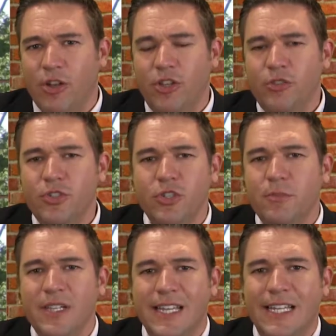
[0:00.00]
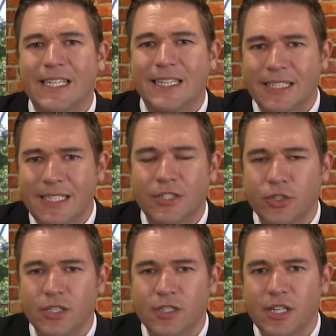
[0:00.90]
It used to be
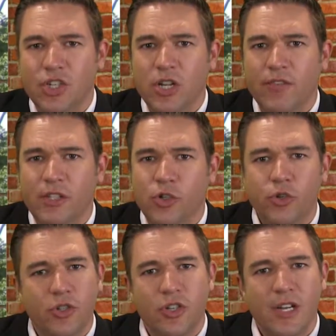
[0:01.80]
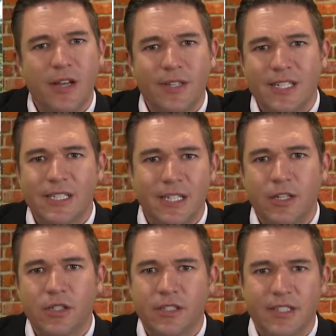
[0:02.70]
illegal to teach evolution. Now it's
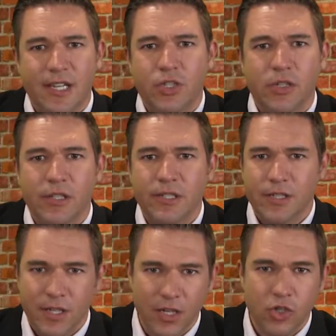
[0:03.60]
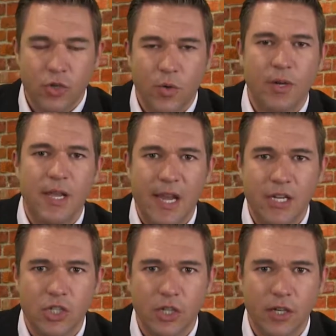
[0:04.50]
illegal essentially to teach
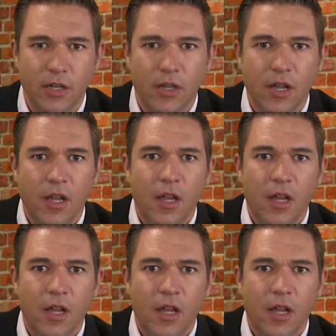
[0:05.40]
creation.